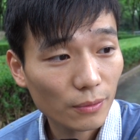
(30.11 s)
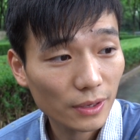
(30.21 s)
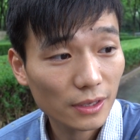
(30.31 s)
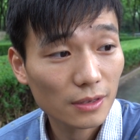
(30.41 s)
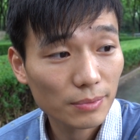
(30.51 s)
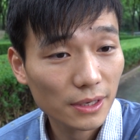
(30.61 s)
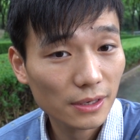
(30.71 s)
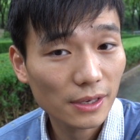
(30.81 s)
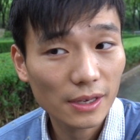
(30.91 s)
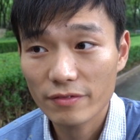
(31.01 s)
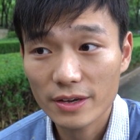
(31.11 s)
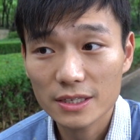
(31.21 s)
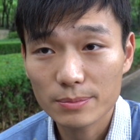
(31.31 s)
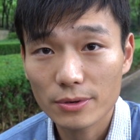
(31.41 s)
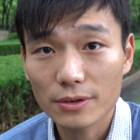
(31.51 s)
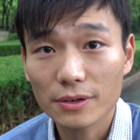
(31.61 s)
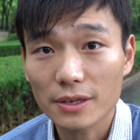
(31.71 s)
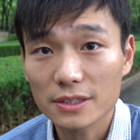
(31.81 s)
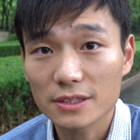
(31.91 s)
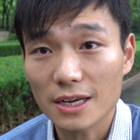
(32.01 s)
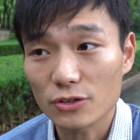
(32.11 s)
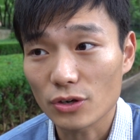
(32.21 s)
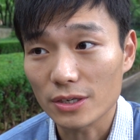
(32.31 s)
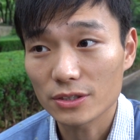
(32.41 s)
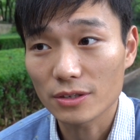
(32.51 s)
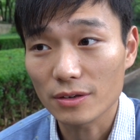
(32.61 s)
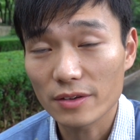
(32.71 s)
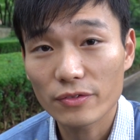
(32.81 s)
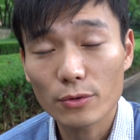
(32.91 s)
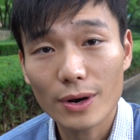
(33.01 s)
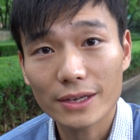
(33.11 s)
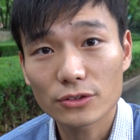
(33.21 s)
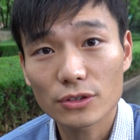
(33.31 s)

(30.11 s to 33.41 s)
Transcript: Wikipedia, Facebook, etc. So if you would like